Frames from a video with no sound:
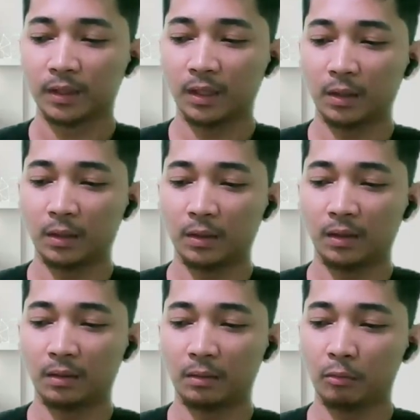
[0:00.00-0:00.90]

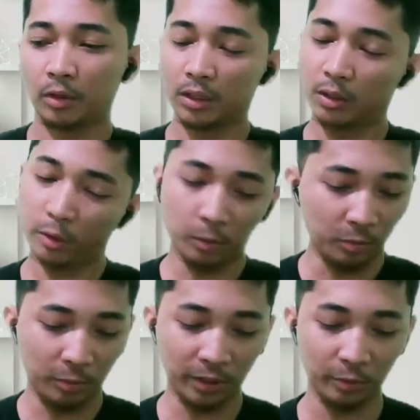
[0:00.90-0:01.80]

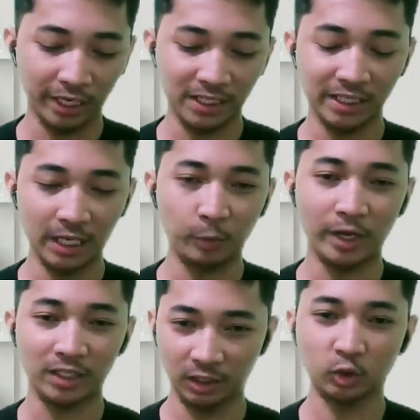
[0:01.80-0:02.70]
we can see that we are
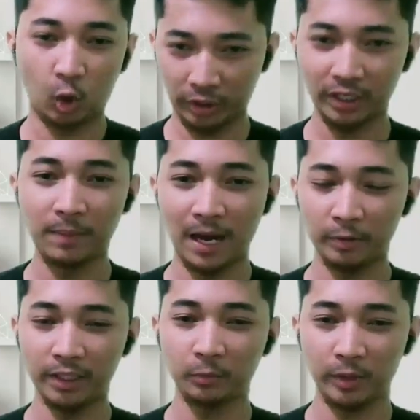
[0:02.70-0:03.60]
still talking
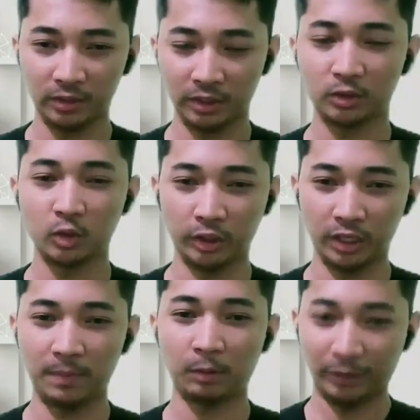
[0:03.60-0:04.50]
about it. We are still talking
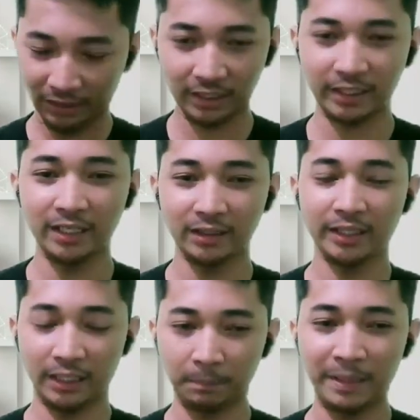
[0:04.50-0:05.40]
about
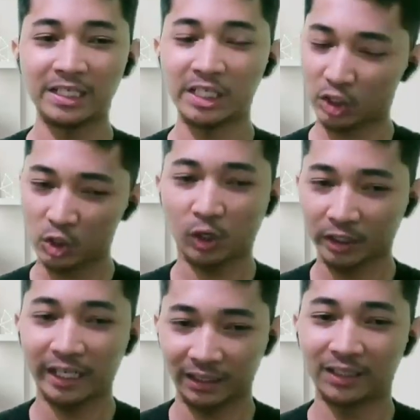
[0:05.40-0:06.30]
integrating. It means it's not
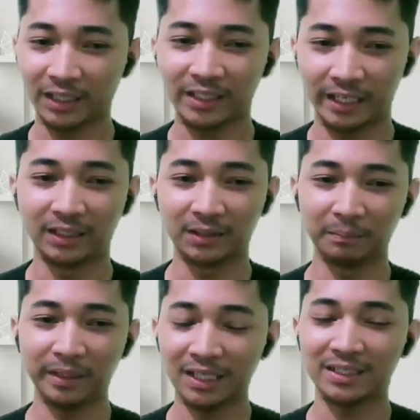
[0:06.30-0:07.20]
yet integrated,
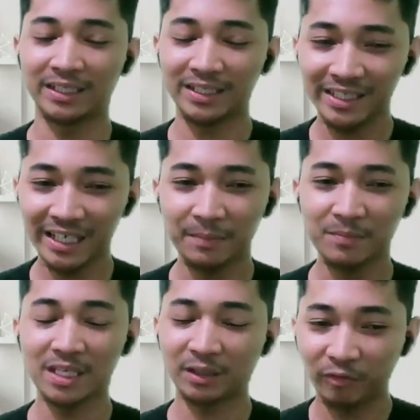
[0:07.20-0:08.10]
because it
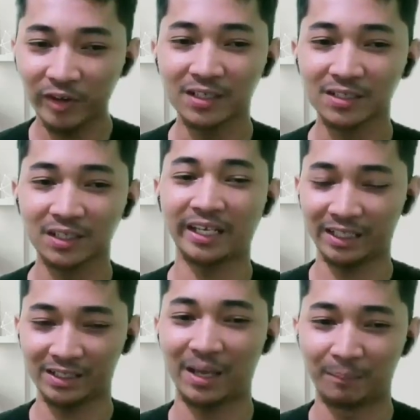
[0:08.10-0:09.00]
feels like
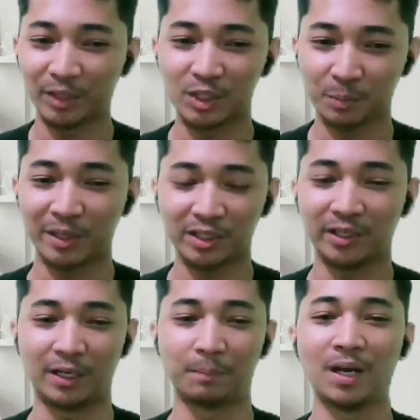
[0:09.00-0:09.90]
it's something special
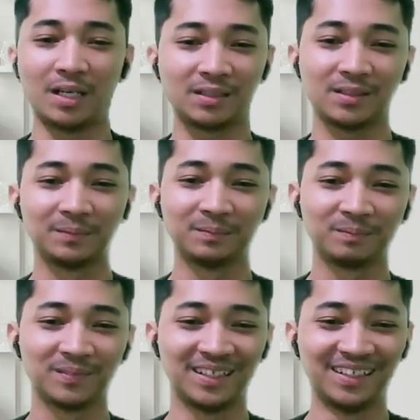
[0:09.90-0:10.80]
and a plus
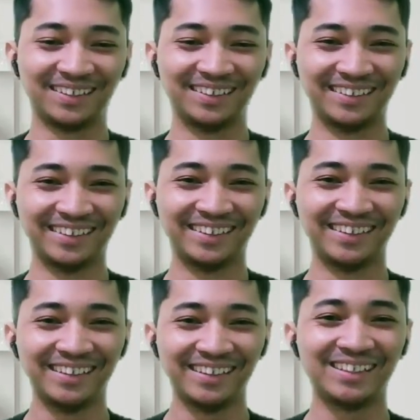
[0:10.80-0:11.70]

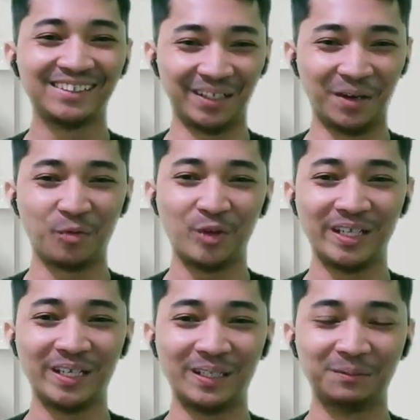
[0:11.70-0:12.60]
instead of
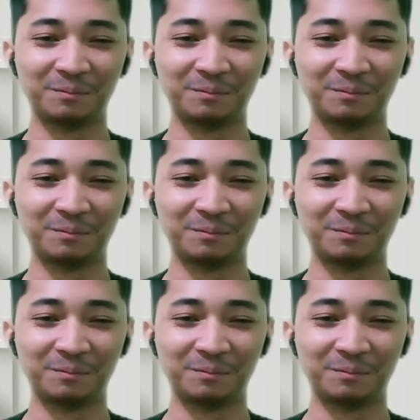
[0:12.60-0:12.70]
within.